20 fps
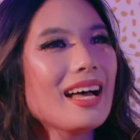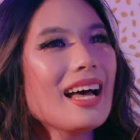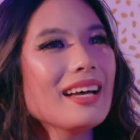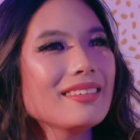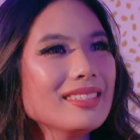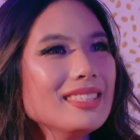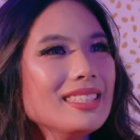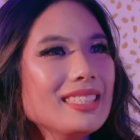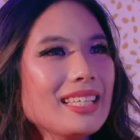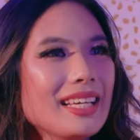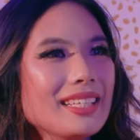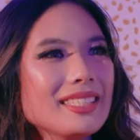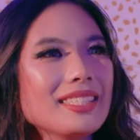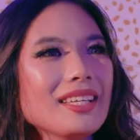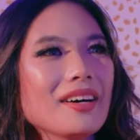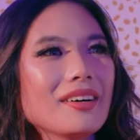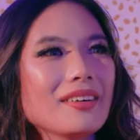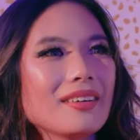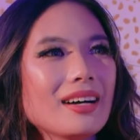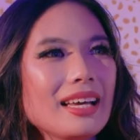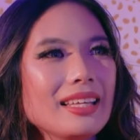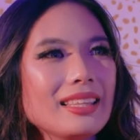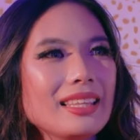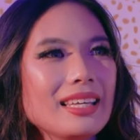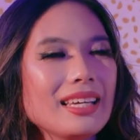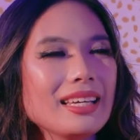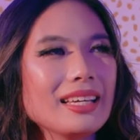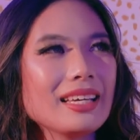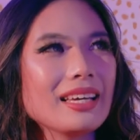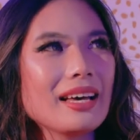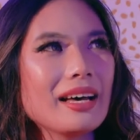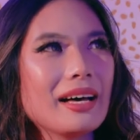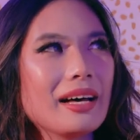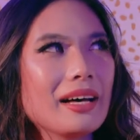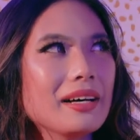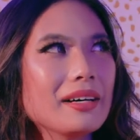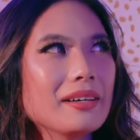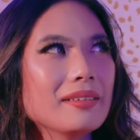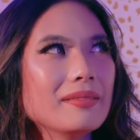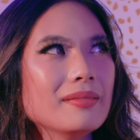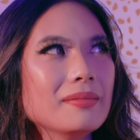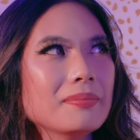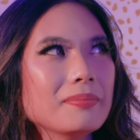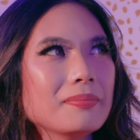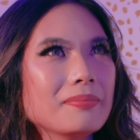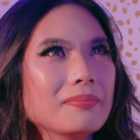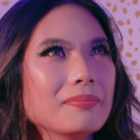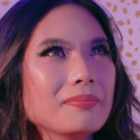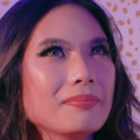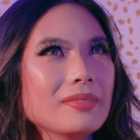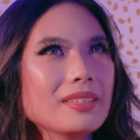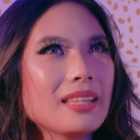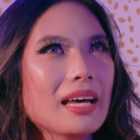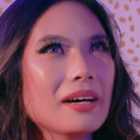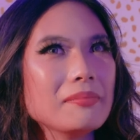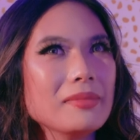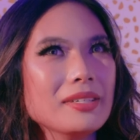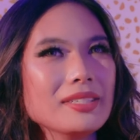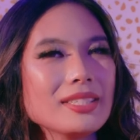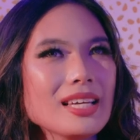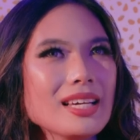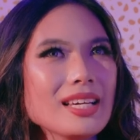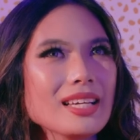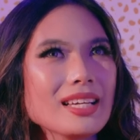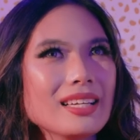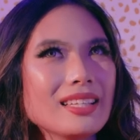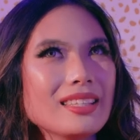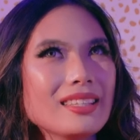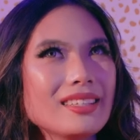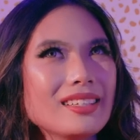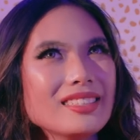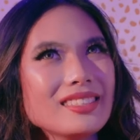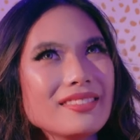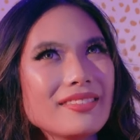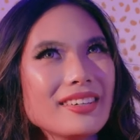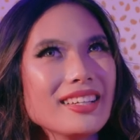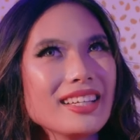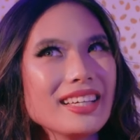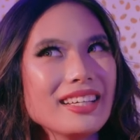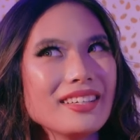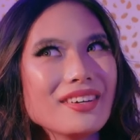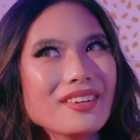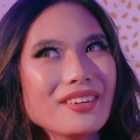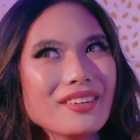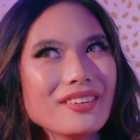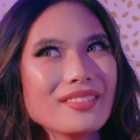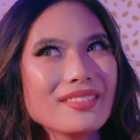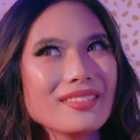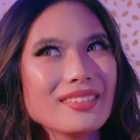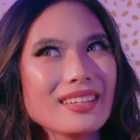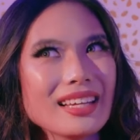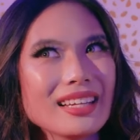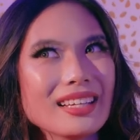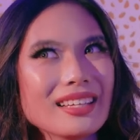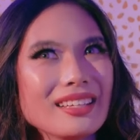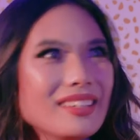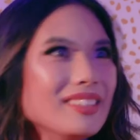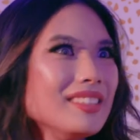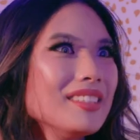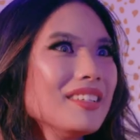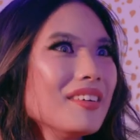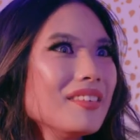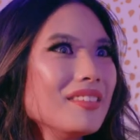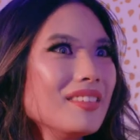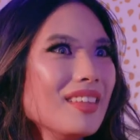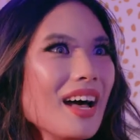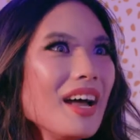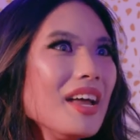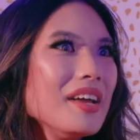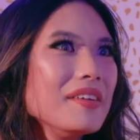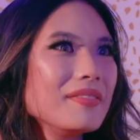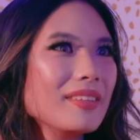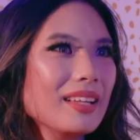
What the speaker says: I would say so. I think without music, there's really no like there's no life.